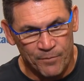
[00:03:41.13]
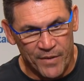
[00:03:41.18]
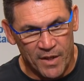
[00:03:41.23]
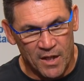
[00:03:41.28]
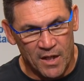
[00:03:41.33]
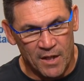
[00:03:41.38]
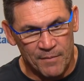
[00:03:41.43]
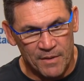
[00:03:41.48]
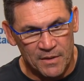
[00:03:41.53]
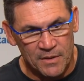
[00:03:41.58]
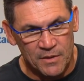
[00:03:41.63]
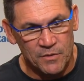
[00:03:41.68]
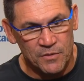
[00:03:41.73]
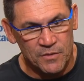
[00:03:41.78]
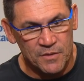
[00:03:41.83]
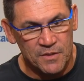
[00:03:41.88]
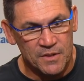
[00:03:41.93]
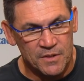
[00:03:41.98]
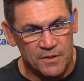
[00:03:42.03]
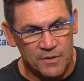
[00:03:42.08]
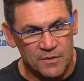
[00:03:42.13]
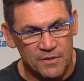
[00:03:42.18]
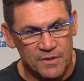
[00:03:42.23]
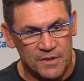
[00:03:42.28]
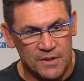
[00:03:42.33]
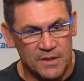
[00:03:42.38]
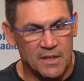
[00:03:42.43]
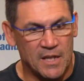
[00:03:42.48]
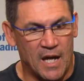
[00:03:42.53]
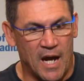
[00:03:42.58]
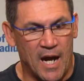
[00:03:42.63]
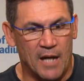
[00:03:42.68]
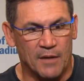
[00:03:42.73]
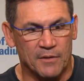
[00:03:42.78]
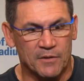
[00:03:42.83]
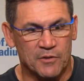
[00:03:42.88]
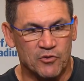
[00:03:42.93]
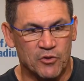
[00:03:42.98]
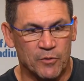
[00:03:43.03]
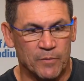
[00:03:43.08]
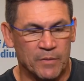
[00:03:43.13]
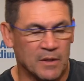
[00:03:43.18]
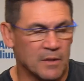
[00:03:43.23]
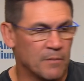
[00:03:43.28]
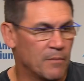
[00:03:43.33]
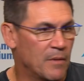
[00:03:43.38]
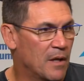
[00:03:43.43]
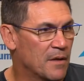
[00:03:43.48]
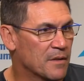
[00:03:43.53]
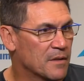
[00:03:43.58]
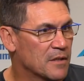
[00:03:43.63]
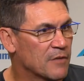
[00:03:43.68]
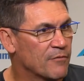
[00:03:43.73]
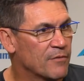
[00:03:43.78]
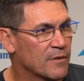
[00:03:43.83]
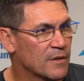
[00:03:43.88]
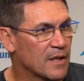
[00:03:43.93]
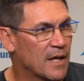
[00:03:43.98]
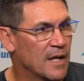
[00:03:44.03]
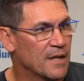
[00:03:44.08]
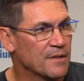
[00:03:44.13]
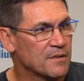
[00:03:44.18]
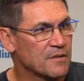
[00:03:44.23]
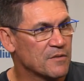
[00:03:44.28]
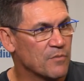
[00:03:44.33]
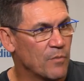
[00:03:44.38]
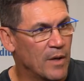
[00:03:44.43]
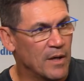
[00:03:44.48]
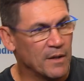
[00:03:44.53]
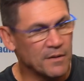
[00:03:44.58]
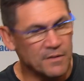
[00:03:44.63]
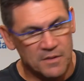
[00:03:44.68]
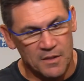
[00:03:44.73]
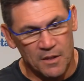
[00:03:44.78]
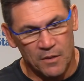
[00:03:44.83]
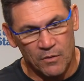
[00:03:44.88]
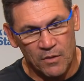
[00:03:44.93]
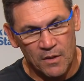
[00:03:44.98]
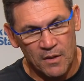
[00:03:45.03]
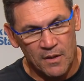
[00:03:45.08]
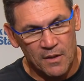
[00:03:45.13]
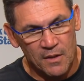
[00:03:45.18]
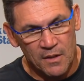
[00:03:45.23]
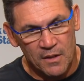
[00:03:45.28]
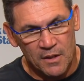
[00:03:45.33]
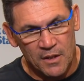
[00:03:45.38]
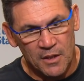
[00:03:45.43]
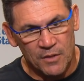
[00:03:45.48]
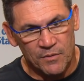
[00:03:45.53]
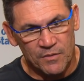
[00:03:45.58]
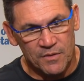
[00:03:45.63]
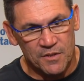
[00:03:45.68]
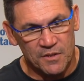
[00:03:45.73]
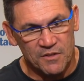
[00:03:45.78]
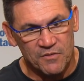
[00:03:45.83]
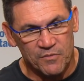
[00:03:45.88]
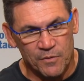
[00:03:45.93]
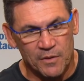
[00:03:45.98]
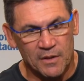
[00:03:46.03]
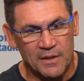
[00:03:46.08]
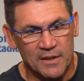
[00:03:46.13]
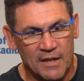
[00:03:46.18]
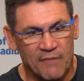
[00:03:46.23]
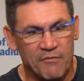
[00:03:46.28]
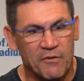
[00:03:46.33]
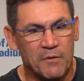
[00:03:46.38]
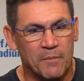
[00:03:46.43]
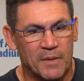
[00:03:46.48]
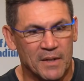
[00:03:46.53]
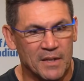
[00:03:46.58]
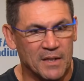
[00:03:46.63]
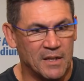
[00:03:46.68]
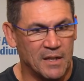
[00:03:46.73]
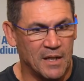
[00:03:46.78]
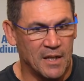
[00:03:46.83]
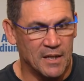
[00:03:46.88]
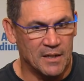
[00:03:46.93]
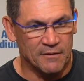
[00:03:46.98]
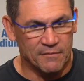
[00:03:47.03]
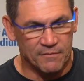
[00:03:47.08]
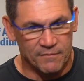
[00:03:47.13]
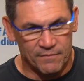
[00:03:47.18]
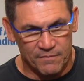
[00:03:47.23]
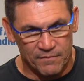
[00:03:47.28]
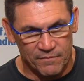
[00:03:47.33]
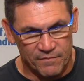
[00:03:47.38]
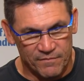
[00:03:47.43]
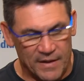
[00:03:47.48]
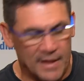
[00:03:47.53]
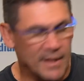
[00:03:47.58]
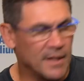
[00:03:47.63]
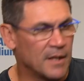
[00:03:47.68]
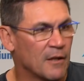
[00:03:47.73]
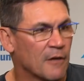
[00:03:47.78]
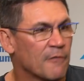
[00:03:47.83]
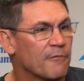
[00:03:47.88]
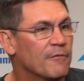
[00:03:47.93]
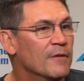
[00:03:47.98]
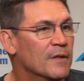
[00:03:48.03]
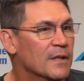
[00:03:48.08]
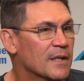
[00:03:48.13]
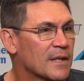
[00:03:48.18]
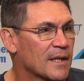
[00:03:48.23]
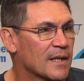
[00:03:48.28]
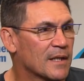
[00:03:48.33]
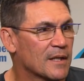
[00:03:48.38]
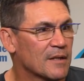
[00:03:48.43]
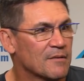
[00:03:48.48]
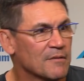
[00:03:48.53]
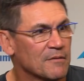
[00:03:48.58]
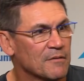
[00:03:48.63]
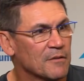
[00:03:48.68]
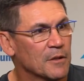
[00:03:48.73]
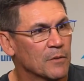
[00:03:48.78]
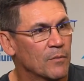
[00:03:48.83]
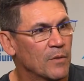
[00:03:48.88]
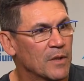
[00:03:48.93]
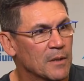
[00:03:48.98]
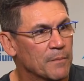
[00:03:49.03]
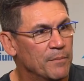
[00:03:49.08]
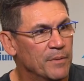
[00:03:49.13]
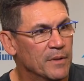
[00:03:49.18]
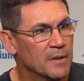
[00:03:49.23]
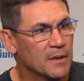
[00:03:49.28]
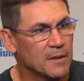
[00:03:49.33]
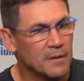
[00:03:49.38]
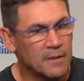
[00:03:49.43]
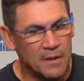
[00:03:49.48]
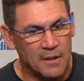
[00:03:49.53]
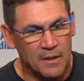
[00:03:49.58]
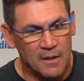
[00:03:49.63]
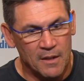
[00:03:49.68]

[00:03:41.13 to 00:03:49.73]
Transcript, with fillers: And you see Kyle distributing the ball to different guys as well. So, it's just really everybody kind of finding our footing, I guess is a good way to put it.